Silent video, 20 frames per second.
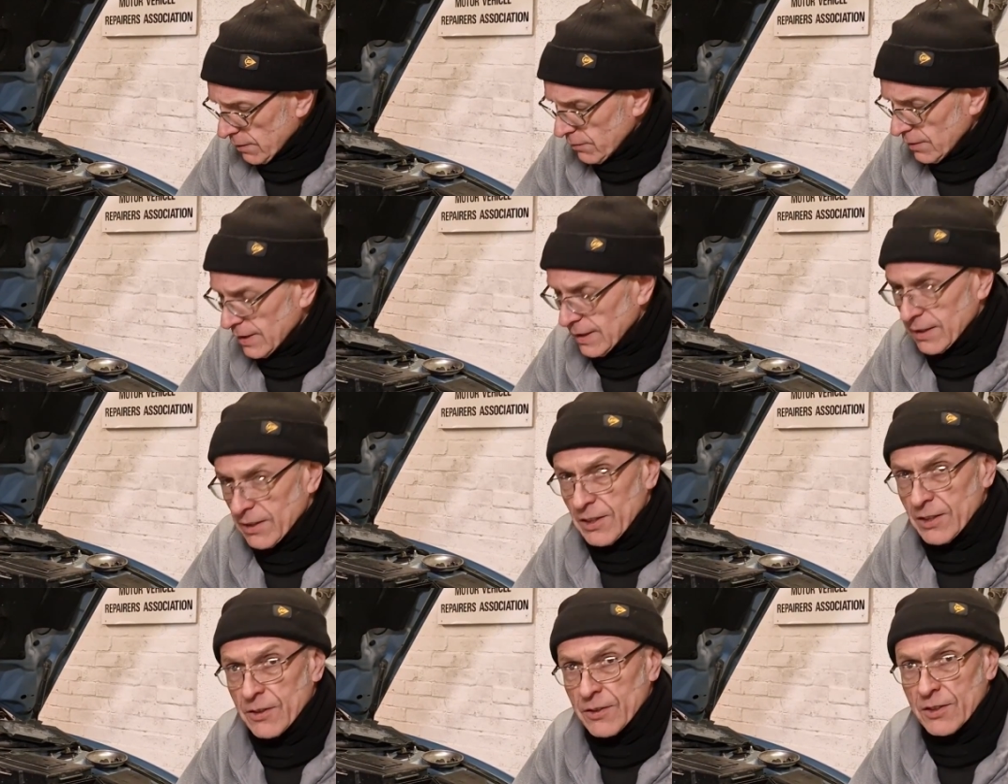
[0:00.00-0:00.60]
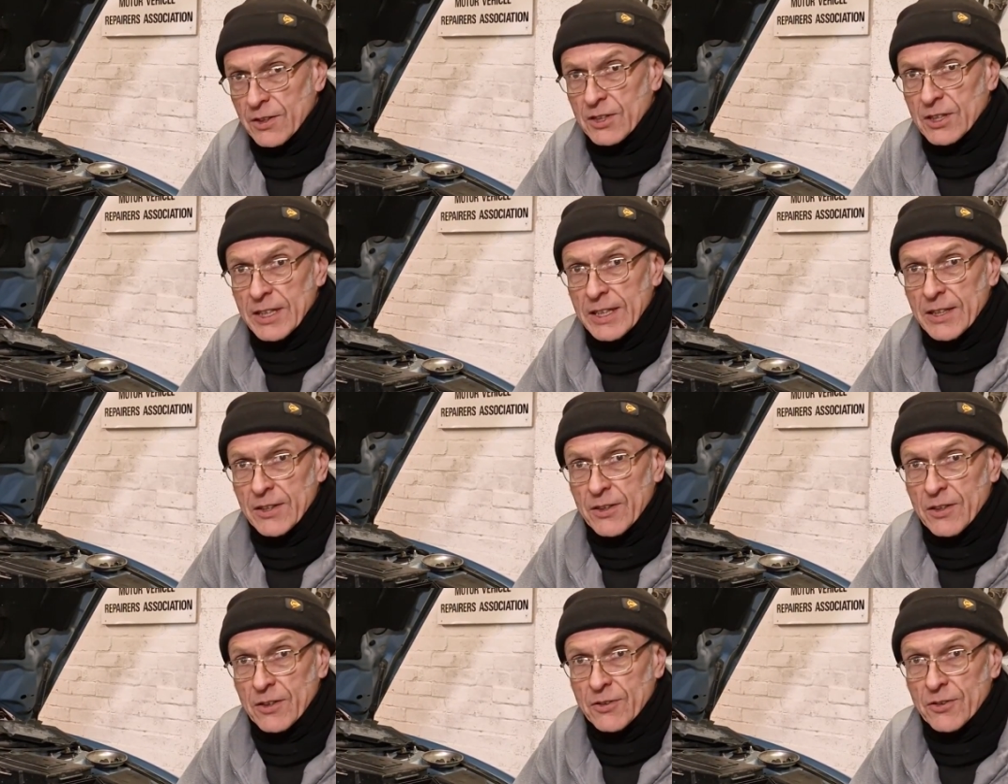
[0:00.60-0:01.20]
It's only going to
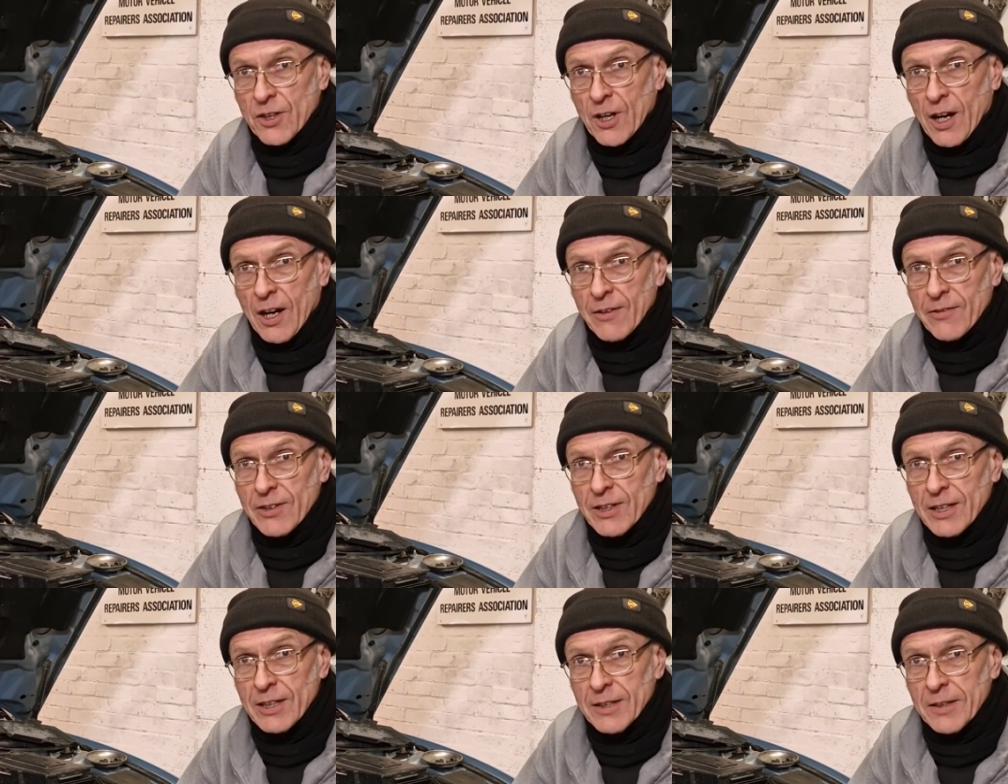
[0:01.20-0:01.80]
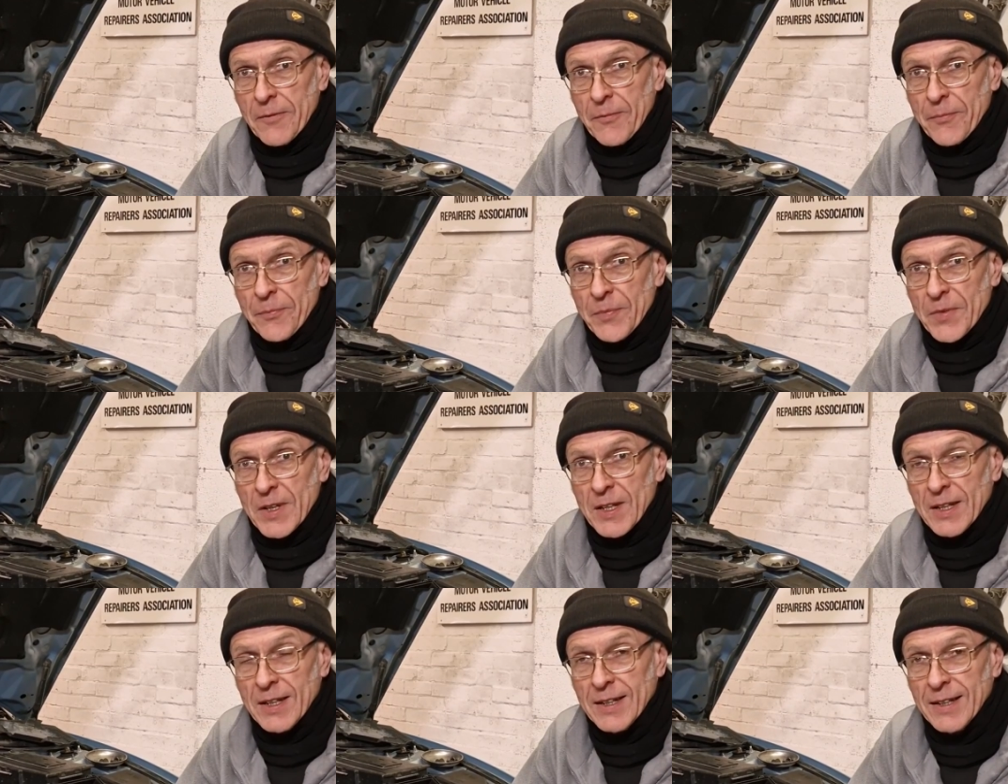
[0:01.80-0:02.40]
sit in your drive, isn't
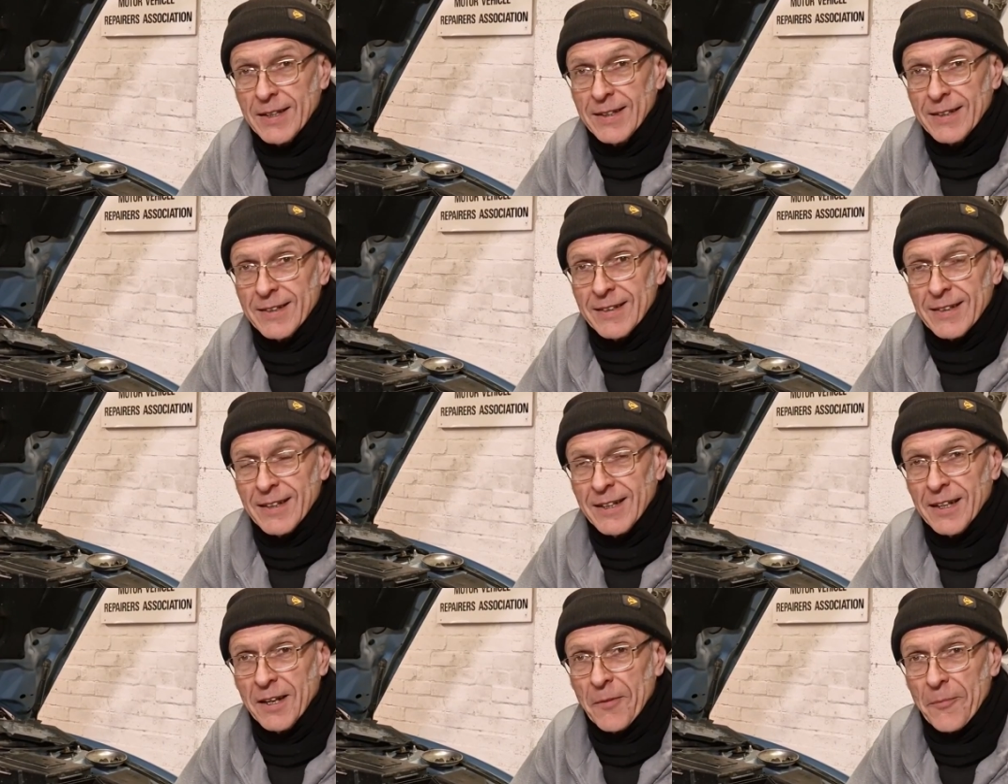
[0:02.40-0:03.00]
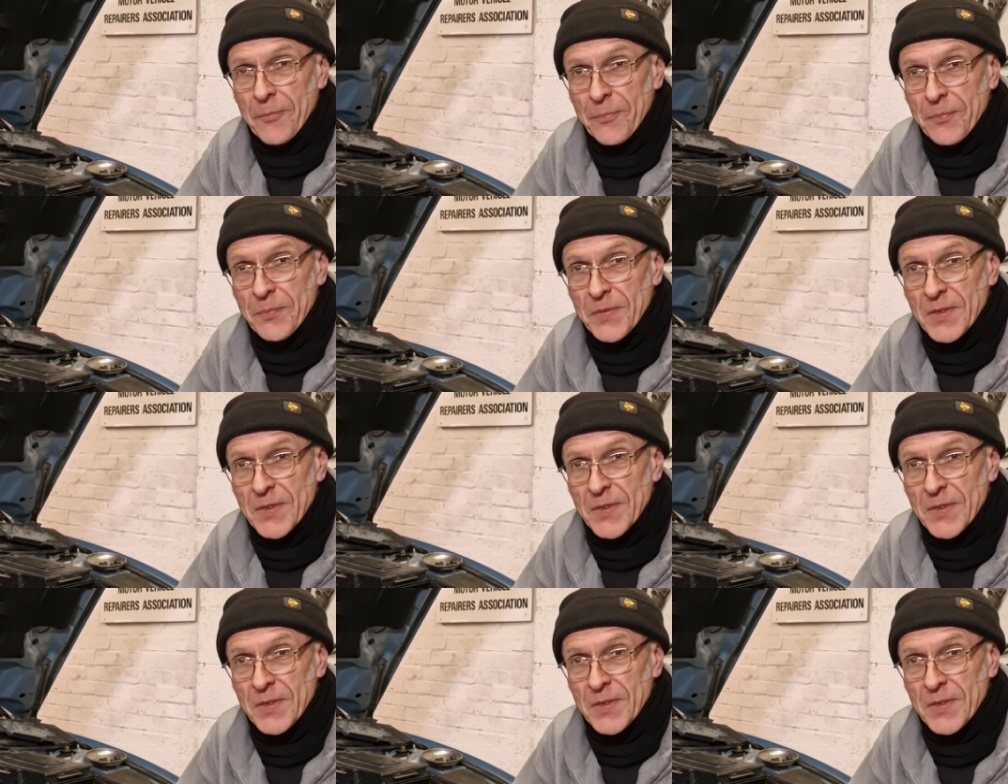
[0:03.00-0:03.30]
it?